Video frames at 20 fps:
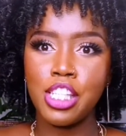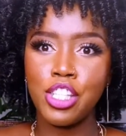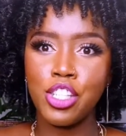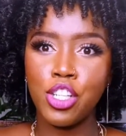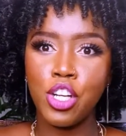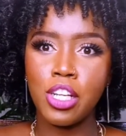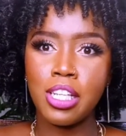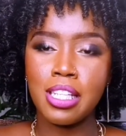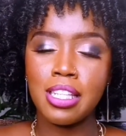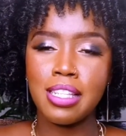
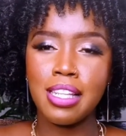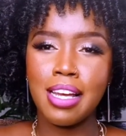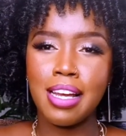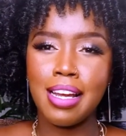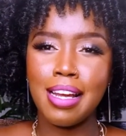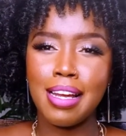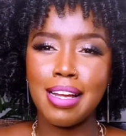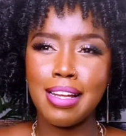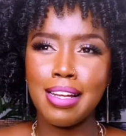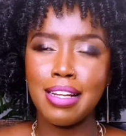It's not
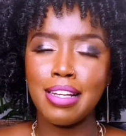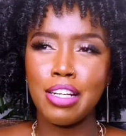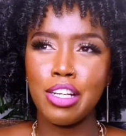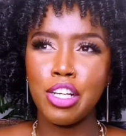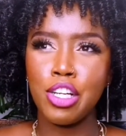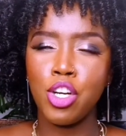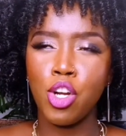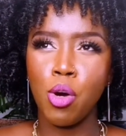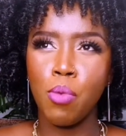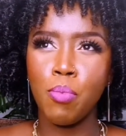the
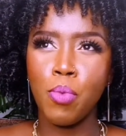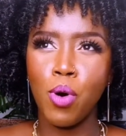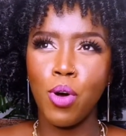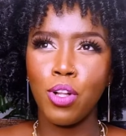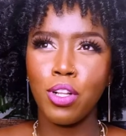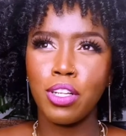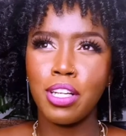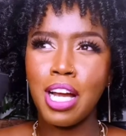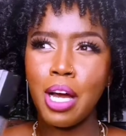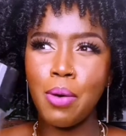
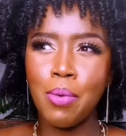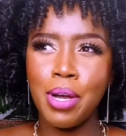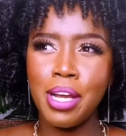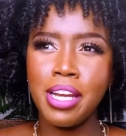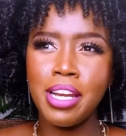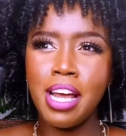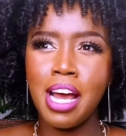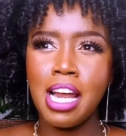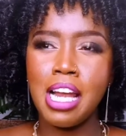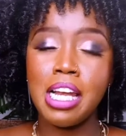normal
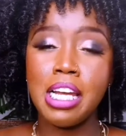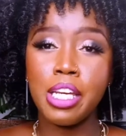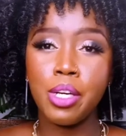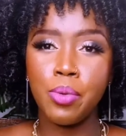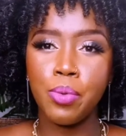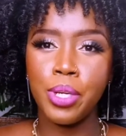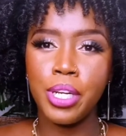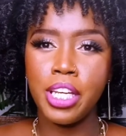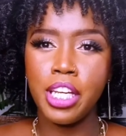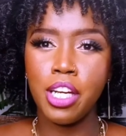kawaida
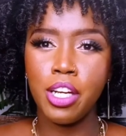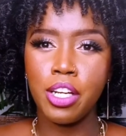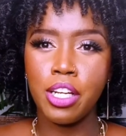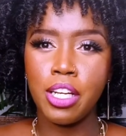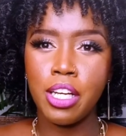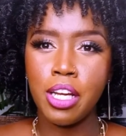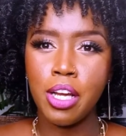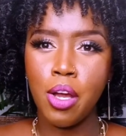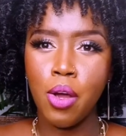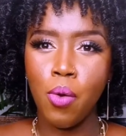
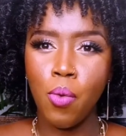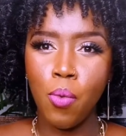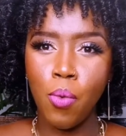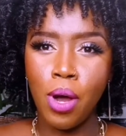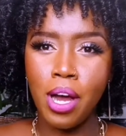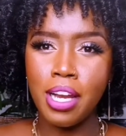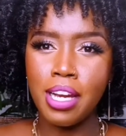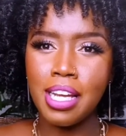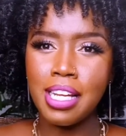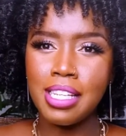liquidy
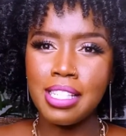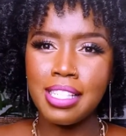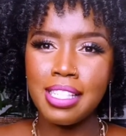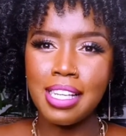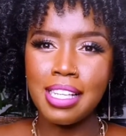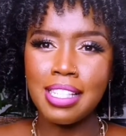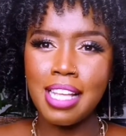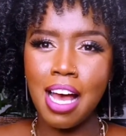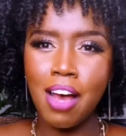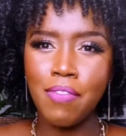one. It
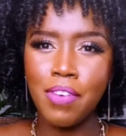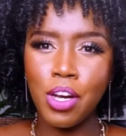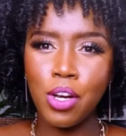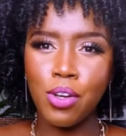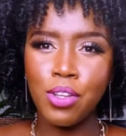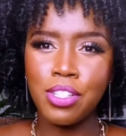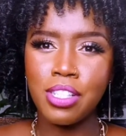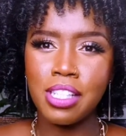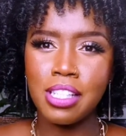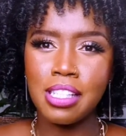does have a
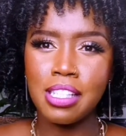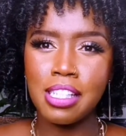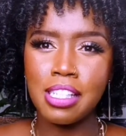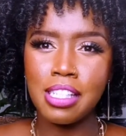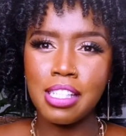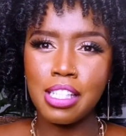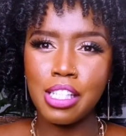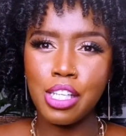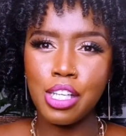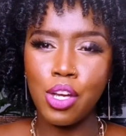
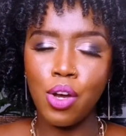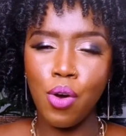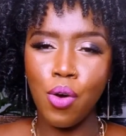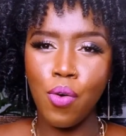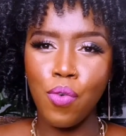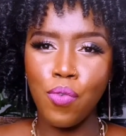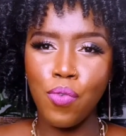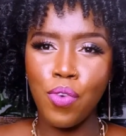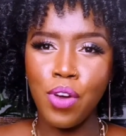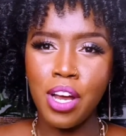consistency
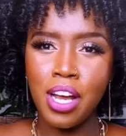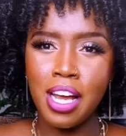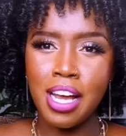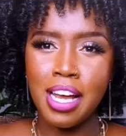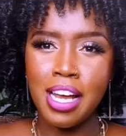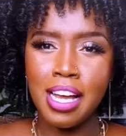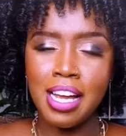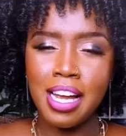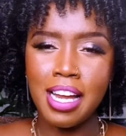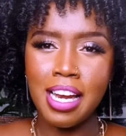of
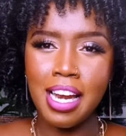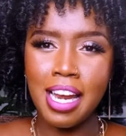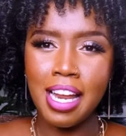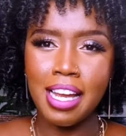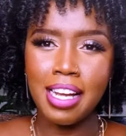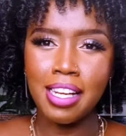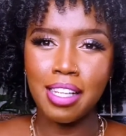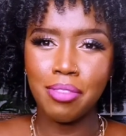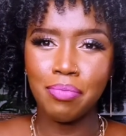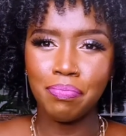kind of
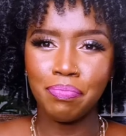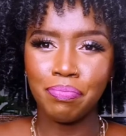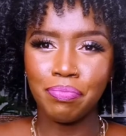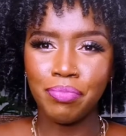like